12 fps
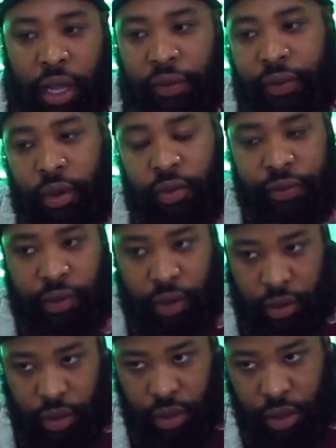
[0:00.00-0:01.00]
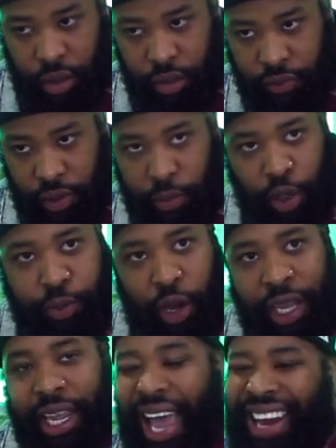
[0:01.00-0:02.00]
I fuck with Ferg. For the most
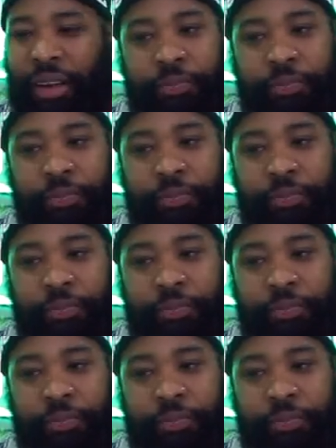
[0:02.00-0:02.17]
part, he had